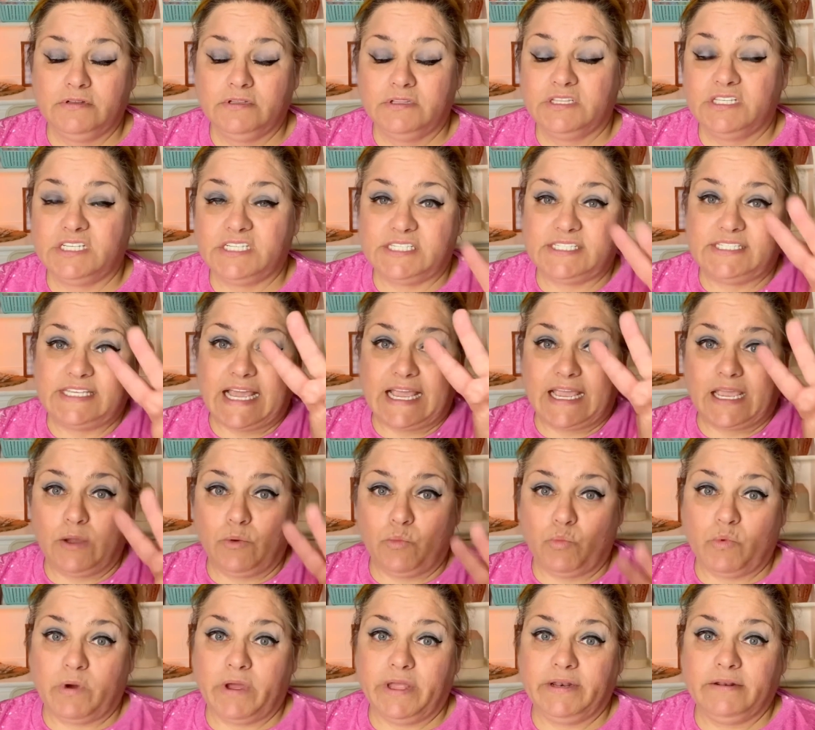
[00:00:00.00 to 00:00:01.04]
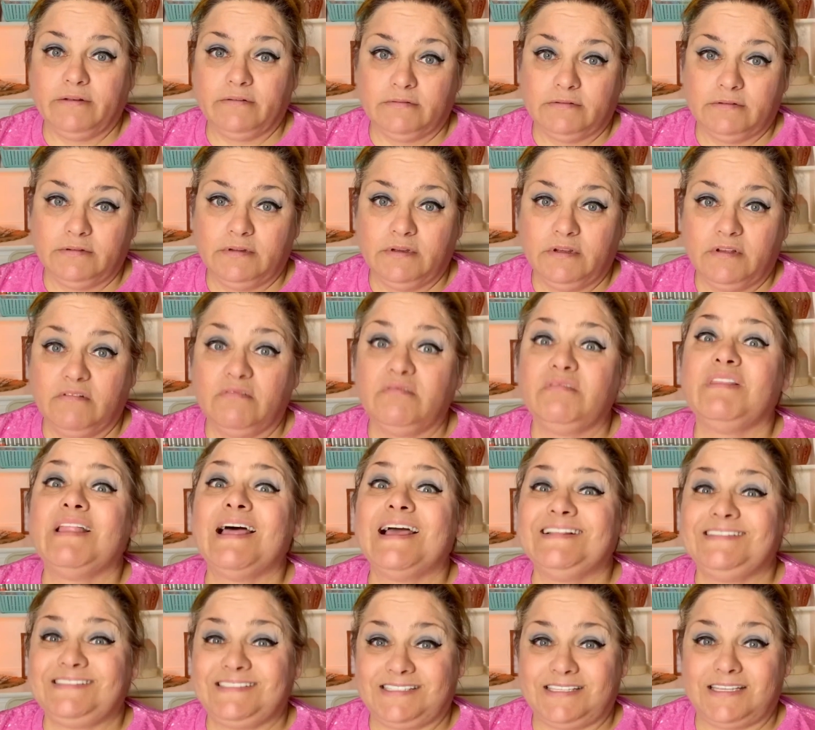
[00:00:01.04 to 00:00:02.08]
The second one.
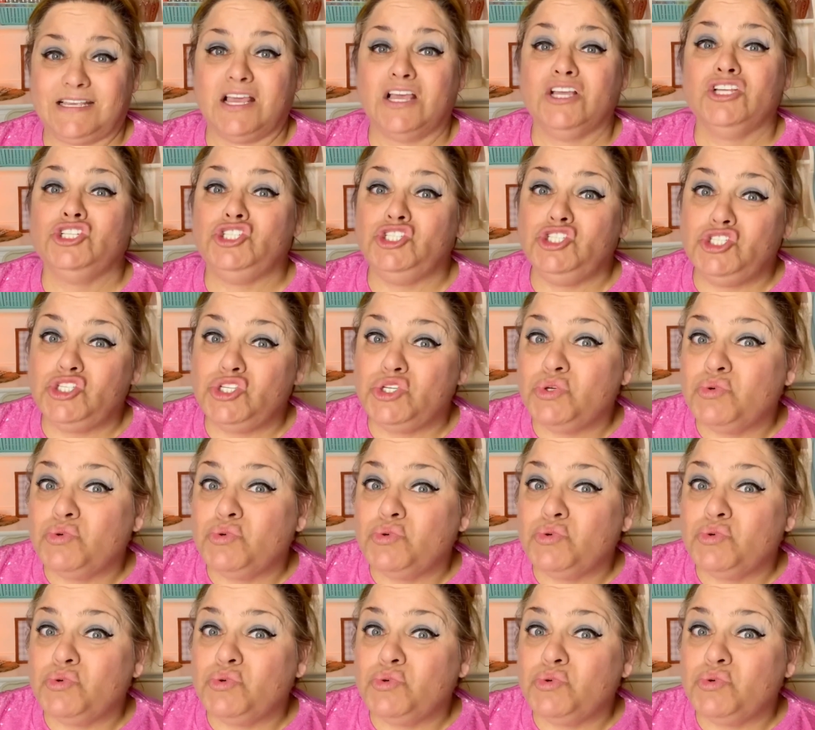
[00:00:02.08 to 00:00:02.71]
Let's do